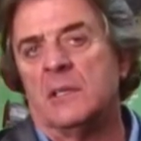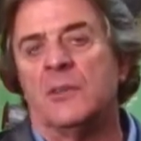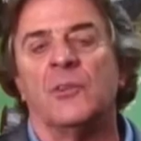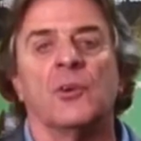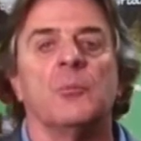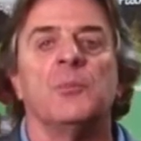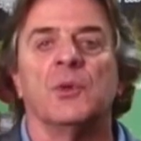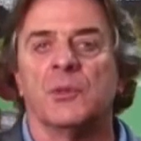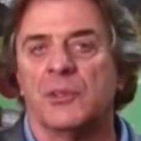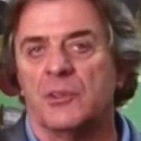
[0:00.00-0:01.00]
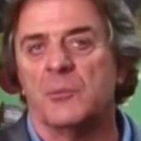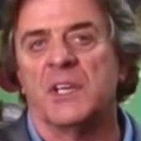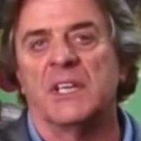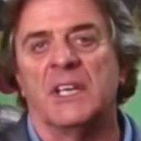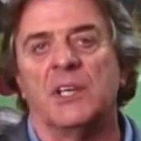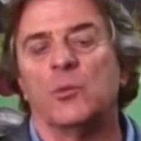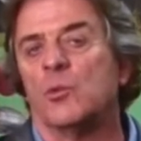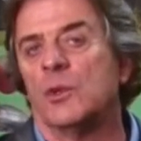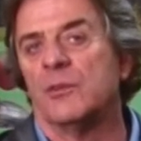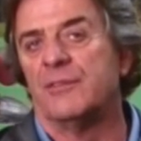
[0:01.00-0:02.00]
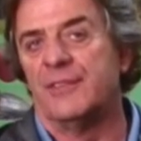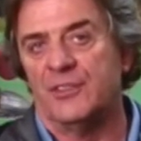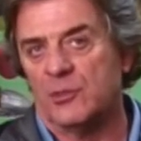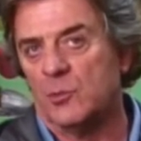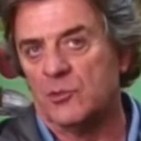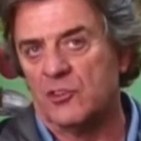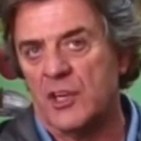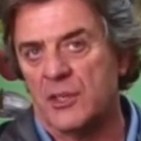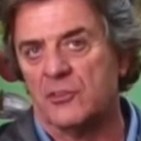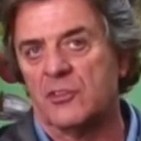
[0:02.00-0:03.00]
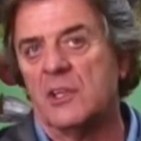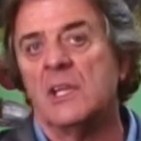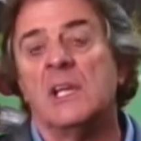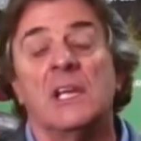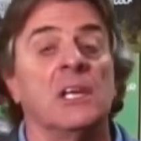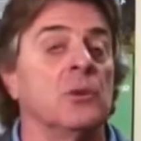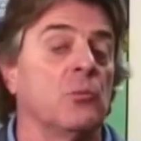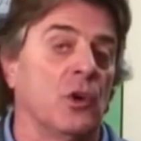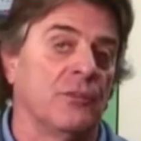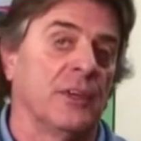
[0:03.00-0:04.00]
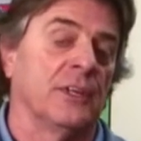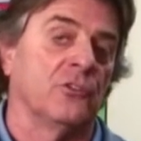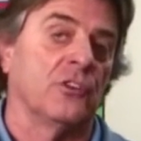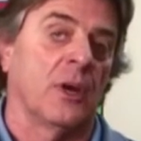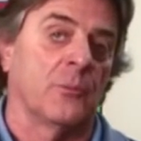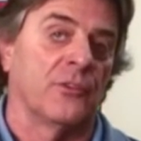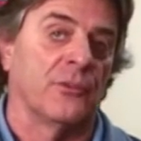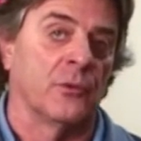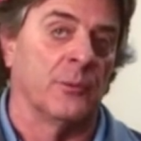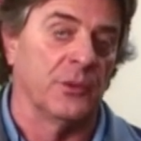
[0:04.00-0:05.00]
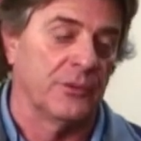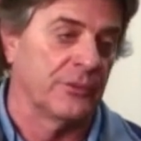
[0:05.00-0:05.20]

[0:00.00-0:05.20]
in their ability to make any real visible change in ball flight and shot performance.